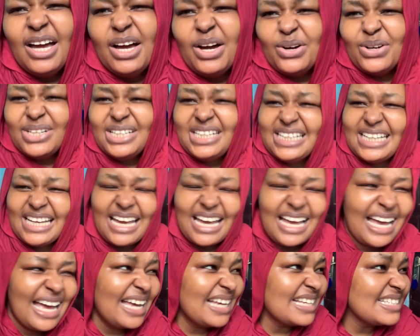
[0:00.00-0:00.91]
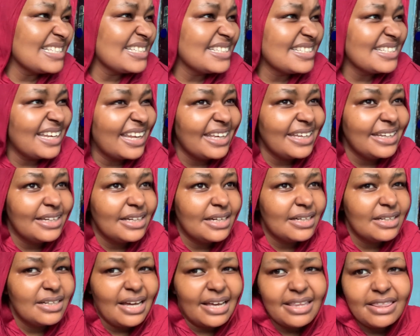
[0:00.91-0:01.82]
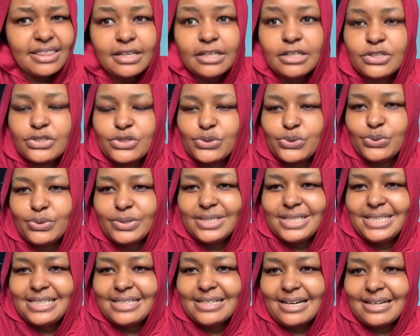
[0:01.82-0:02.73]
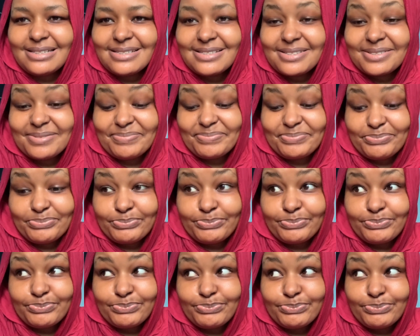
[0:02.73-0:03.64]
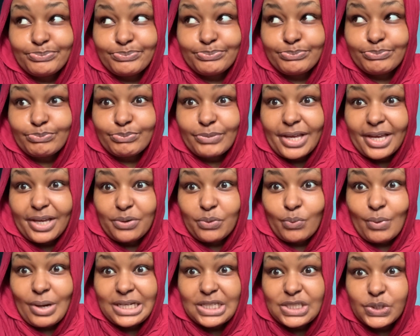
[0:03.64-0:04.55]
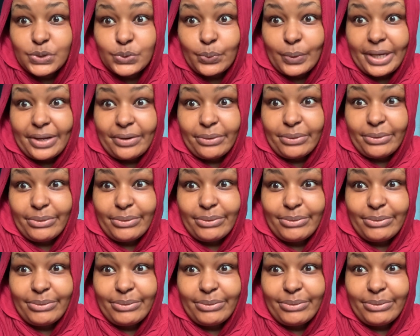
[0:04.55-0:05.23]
only has like, I think, 2 diras and 1 sweater.